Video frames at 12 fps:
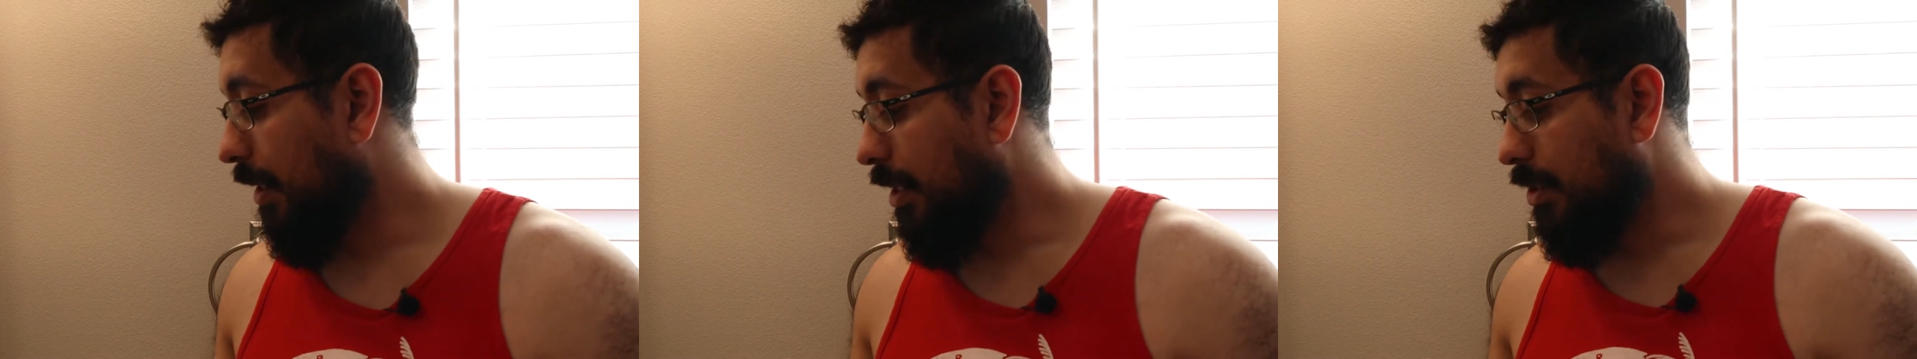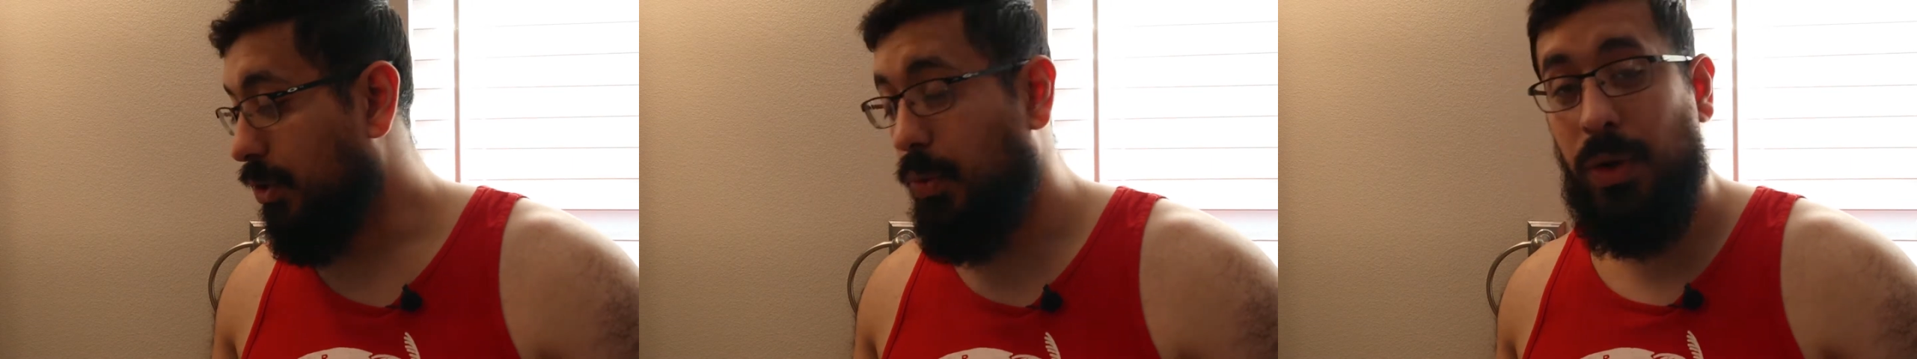
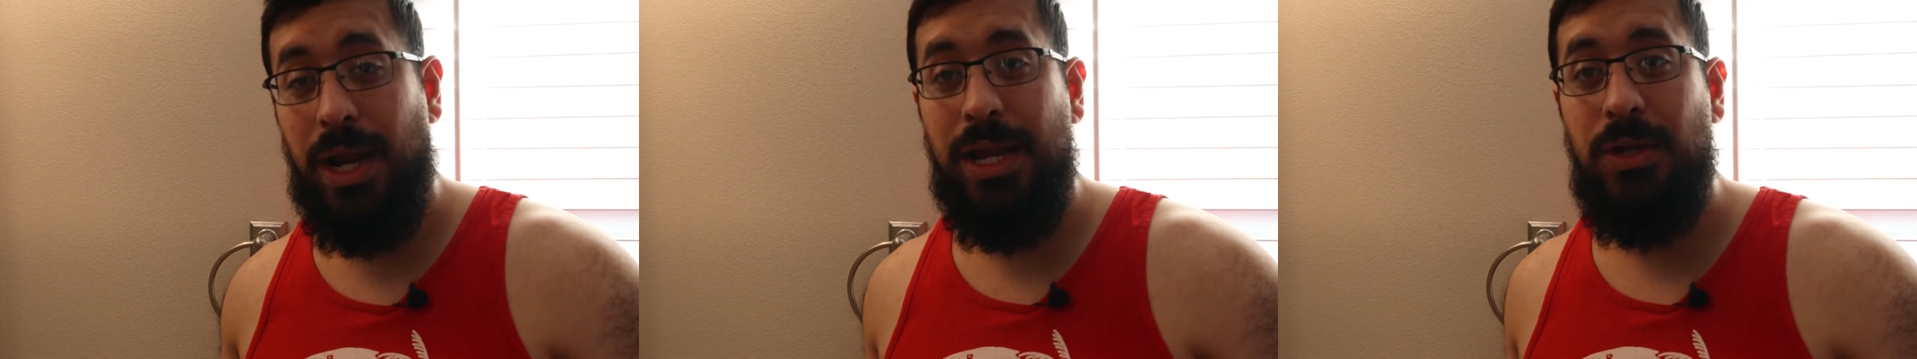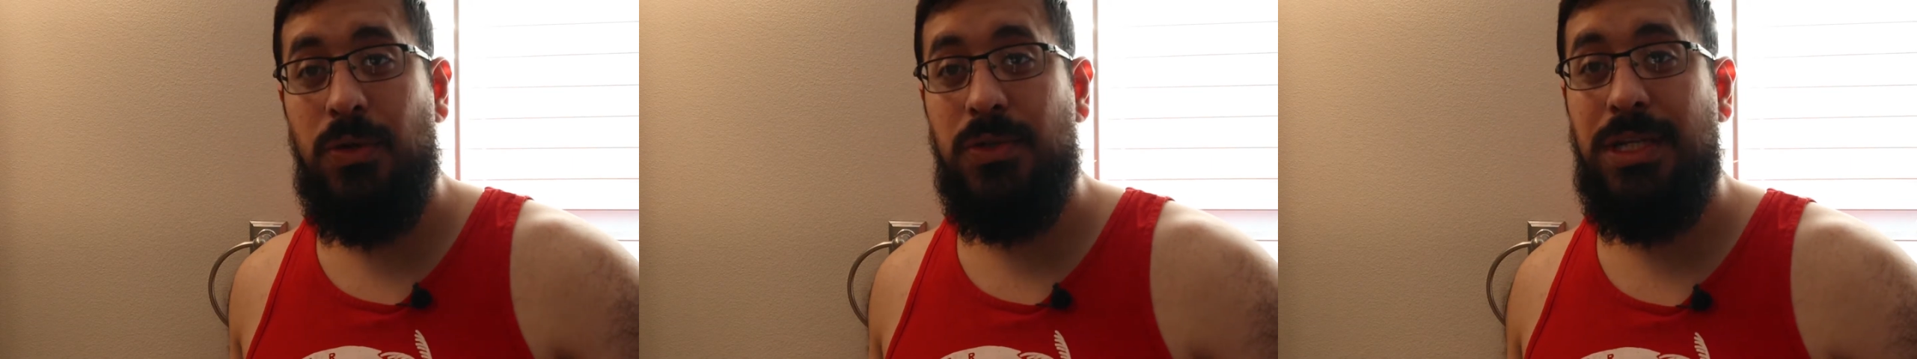So what I
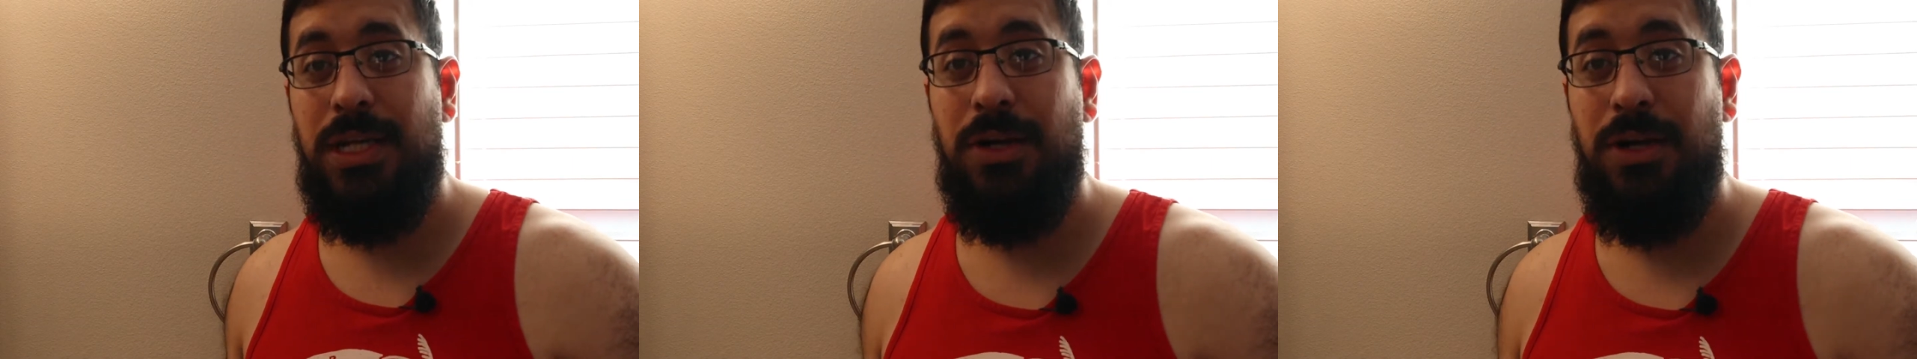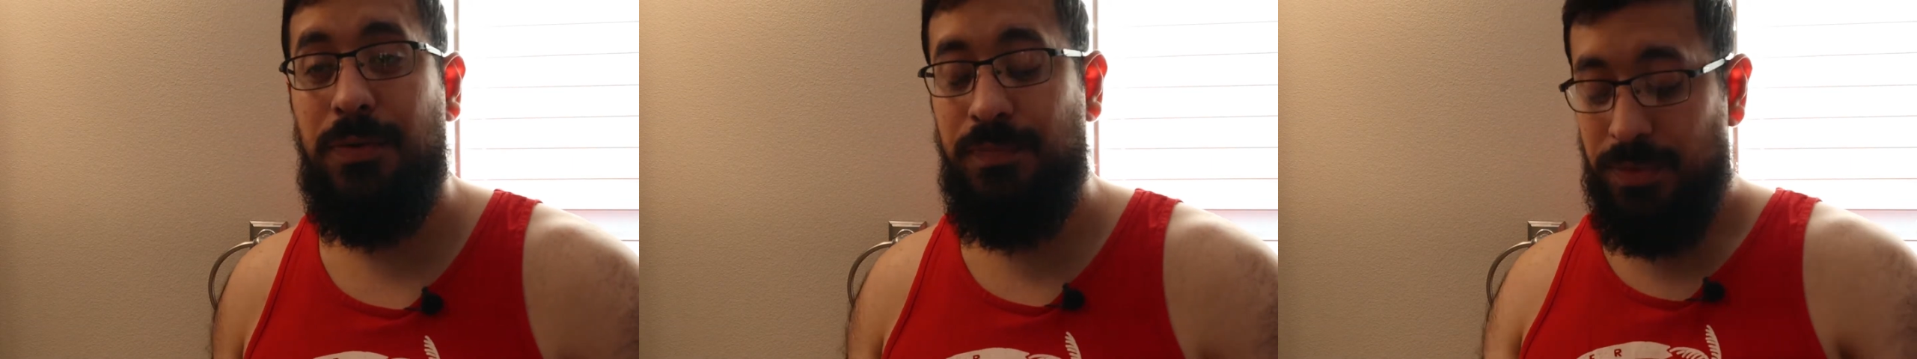use
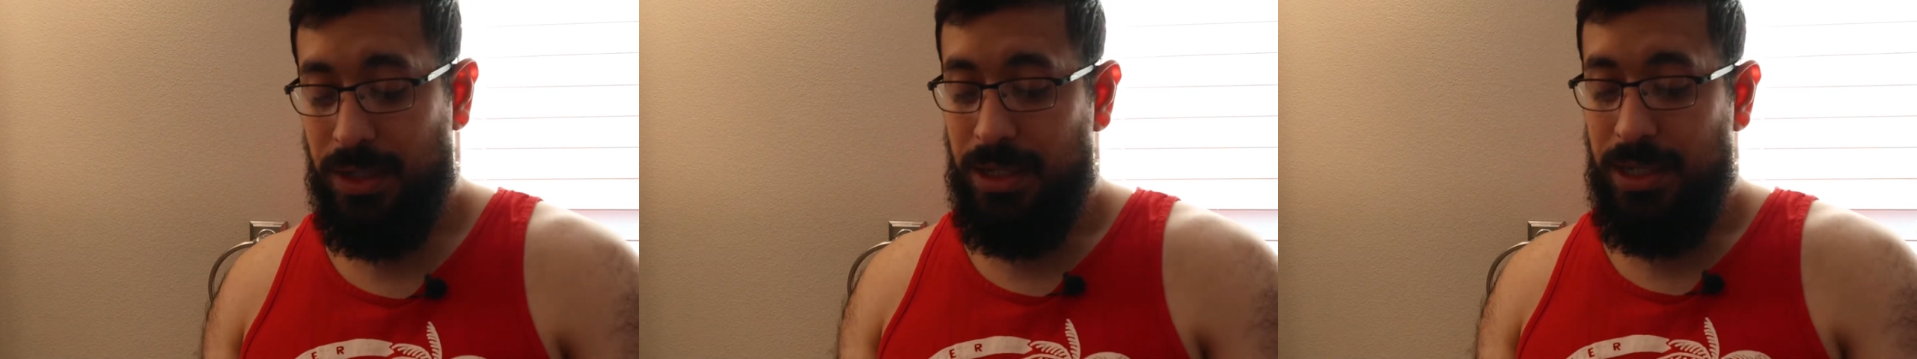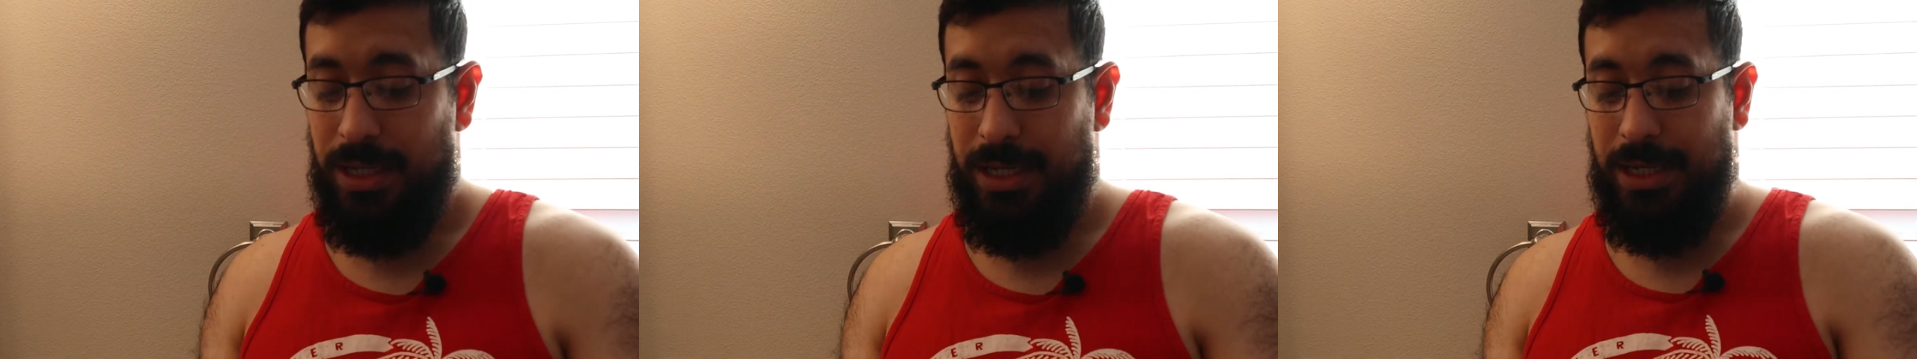here
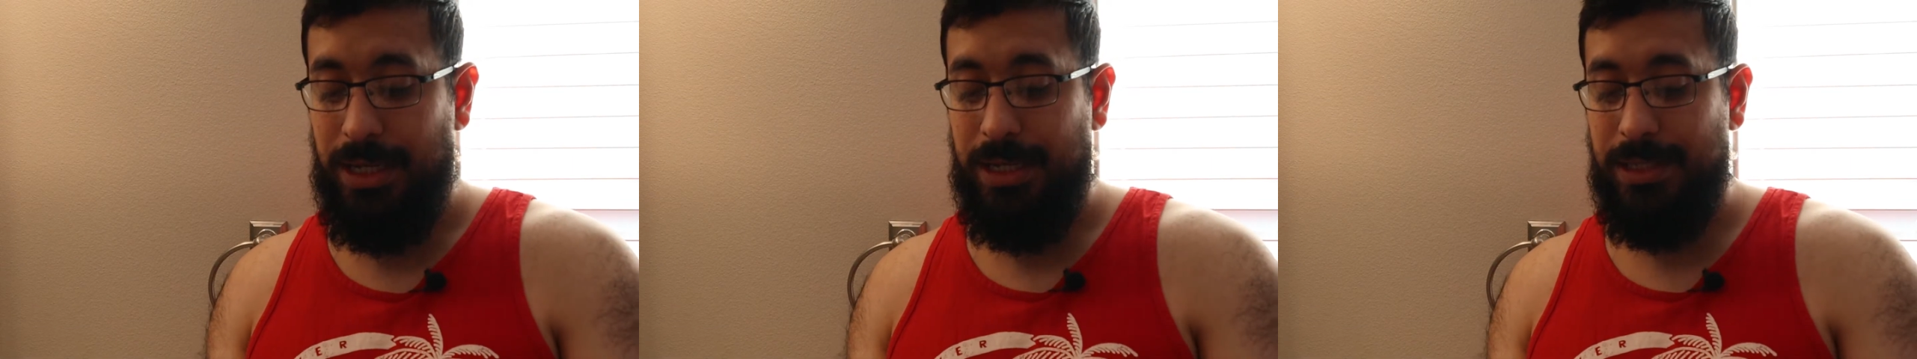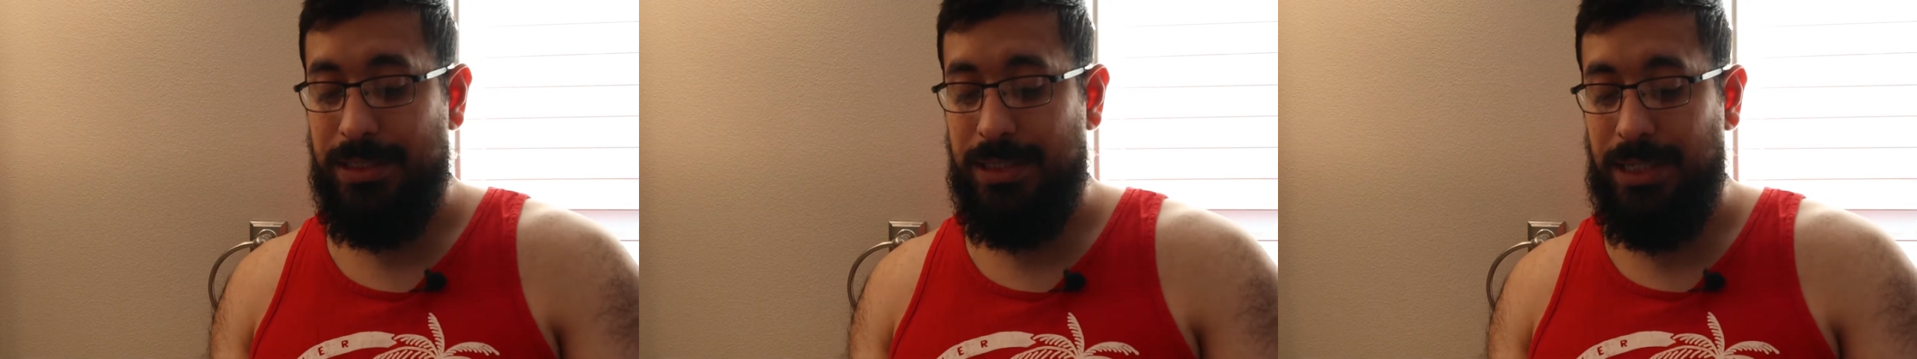
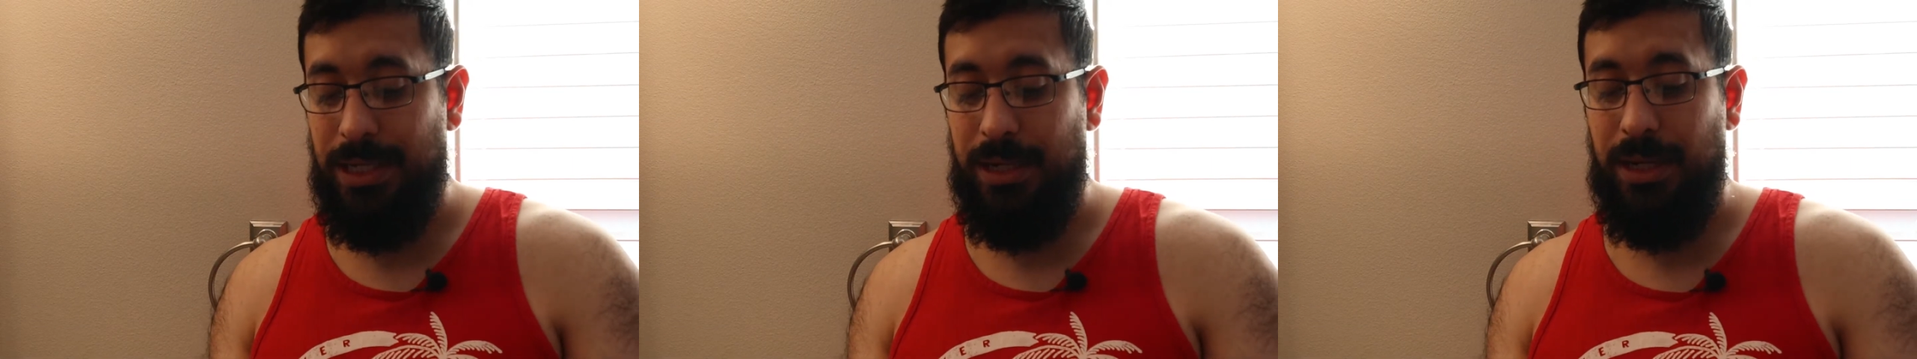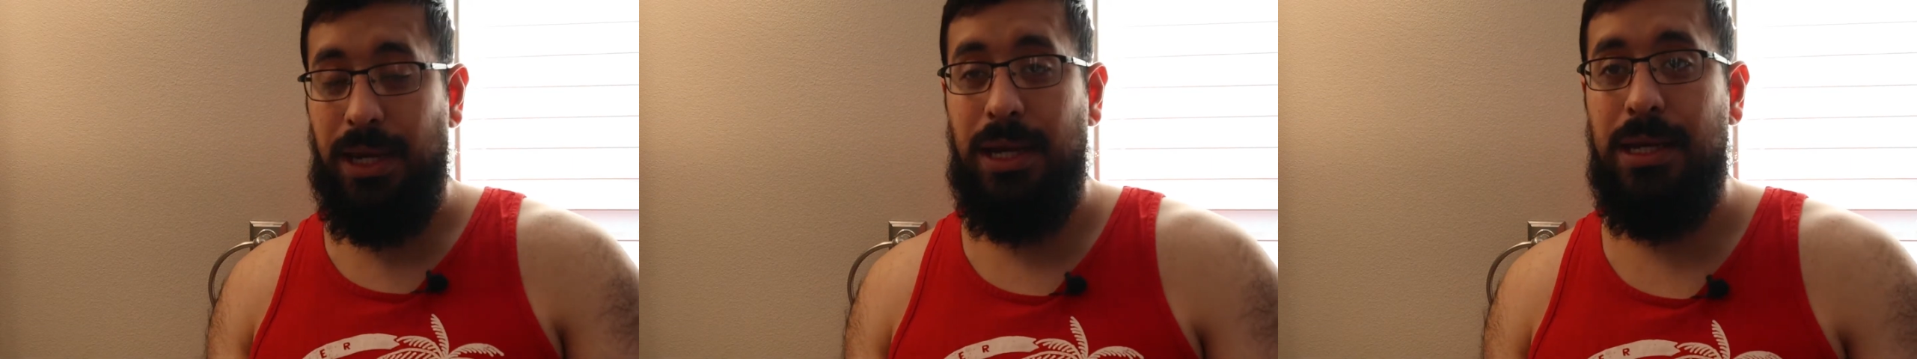is
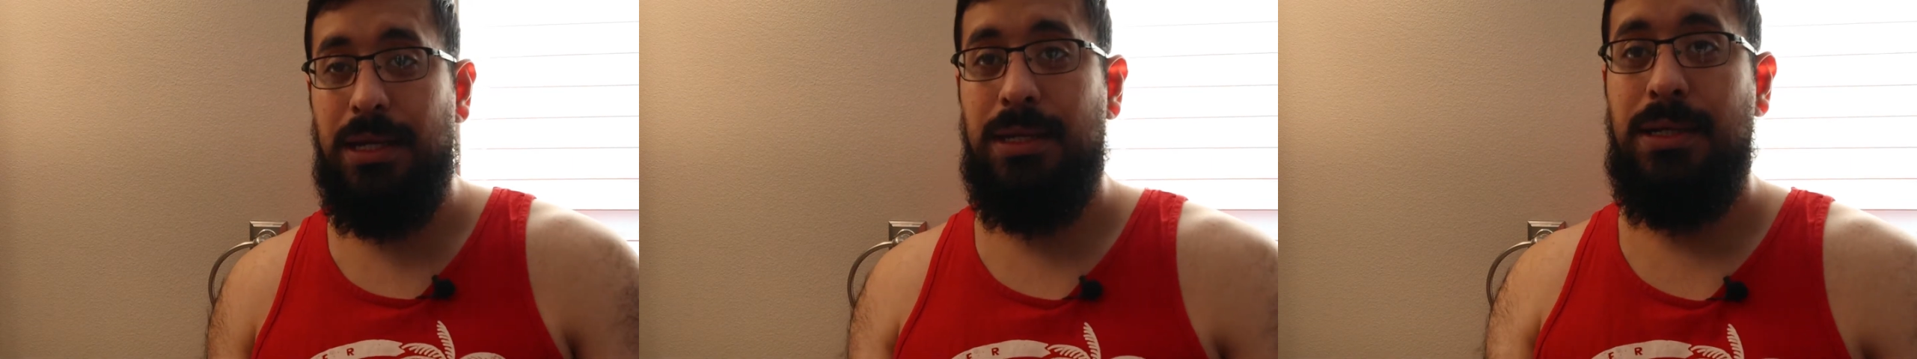the